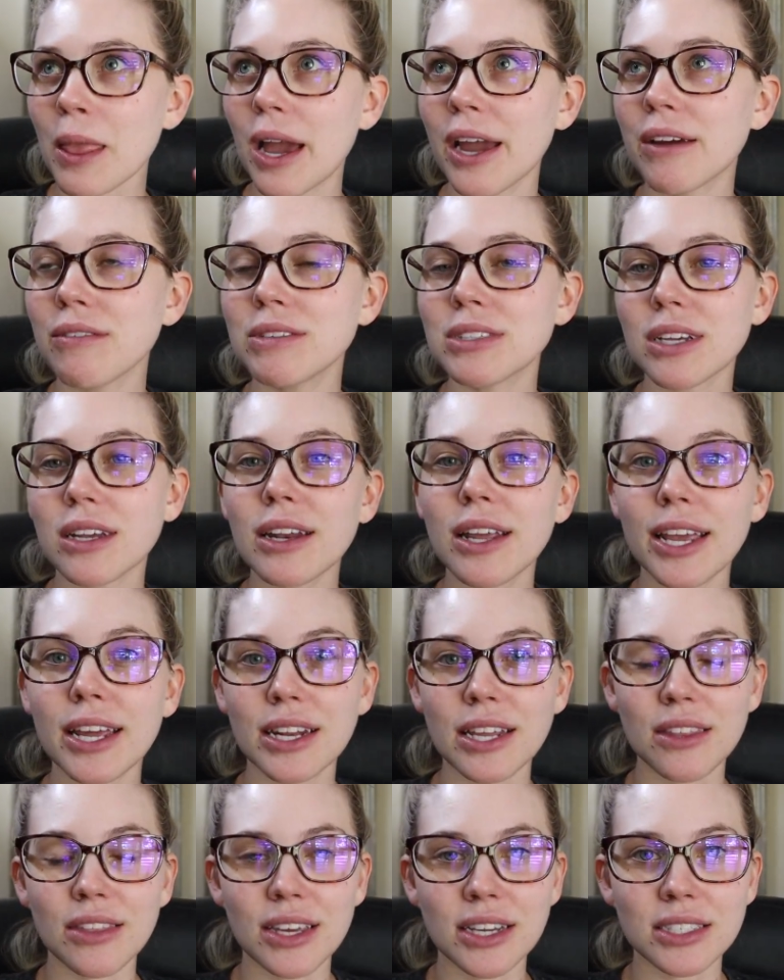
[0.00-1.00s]
I haven't done
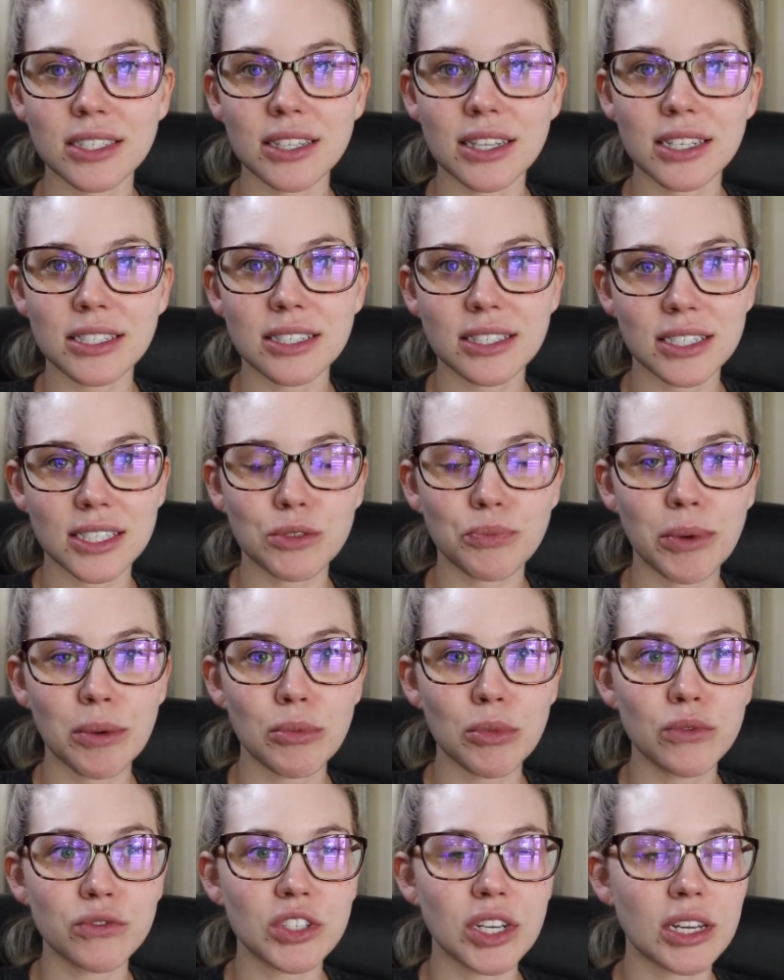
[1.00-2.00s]
anything to this since we
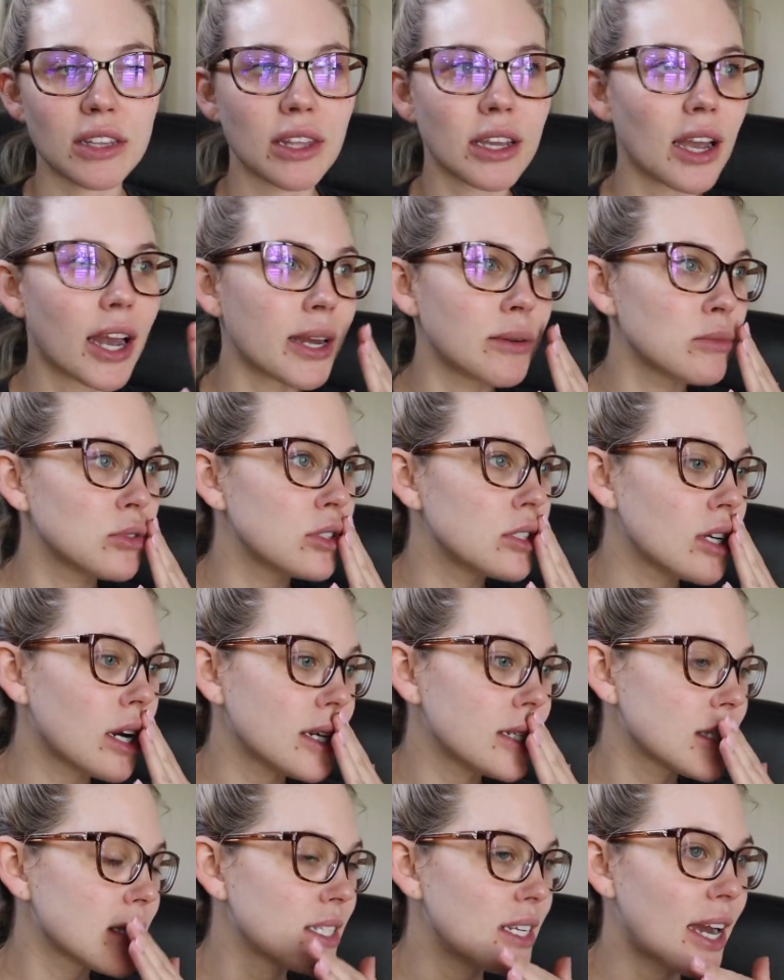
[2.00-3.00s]
moved in. Like, I'm
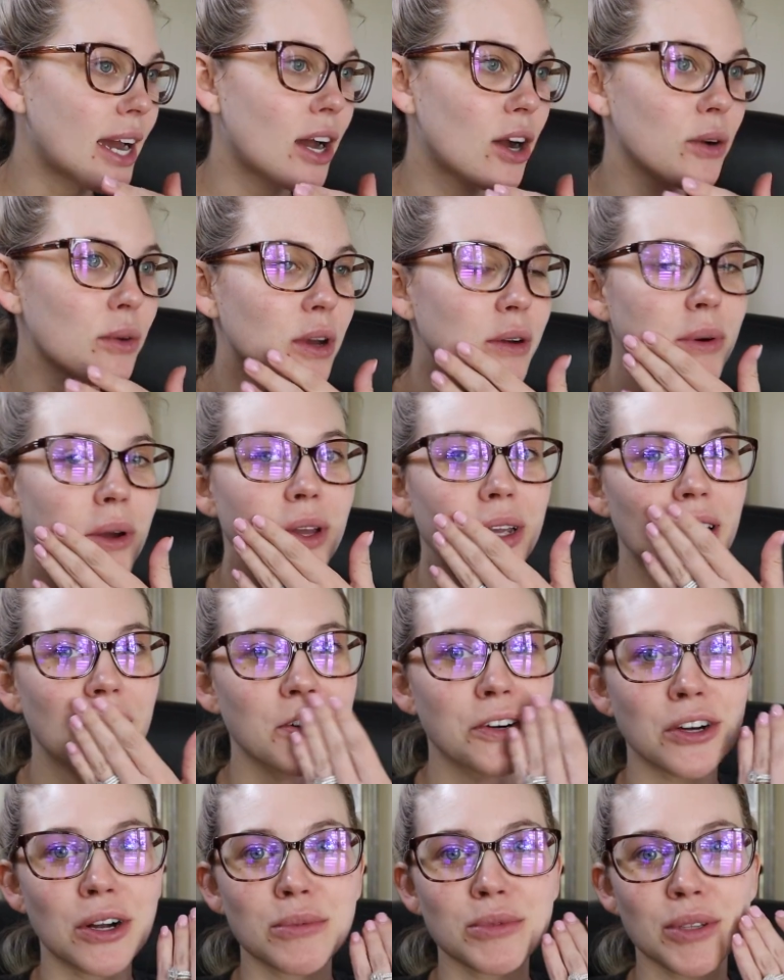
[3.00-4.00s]
just now, I probably
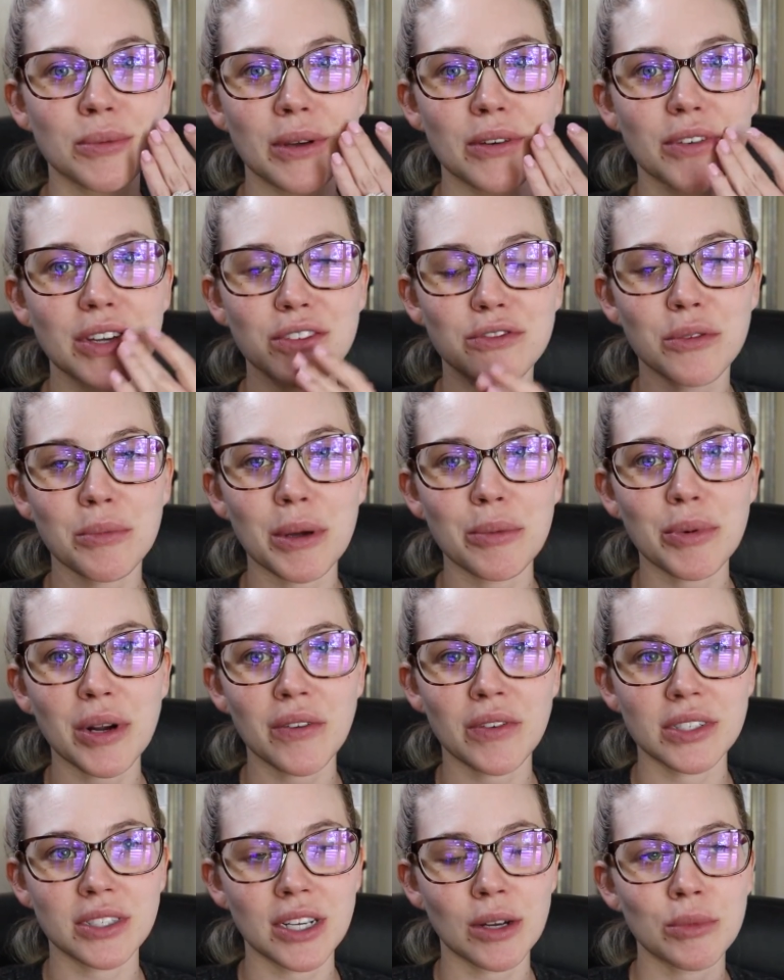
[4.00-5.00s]
got crumbs on my face from my
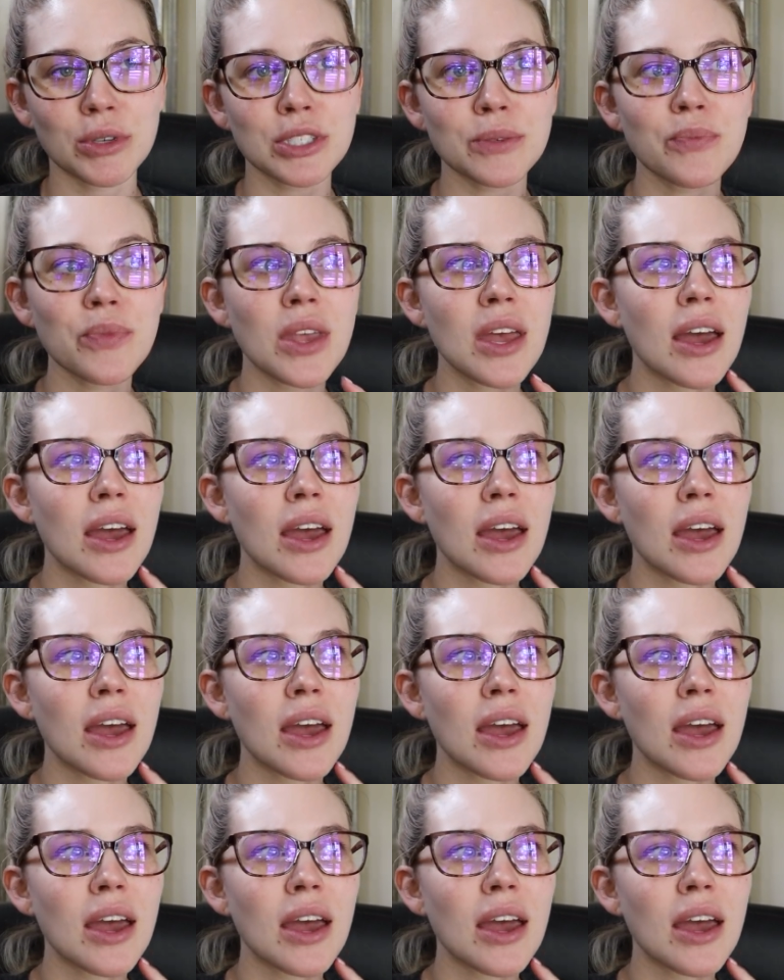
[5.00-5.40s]
breakfast sandwich.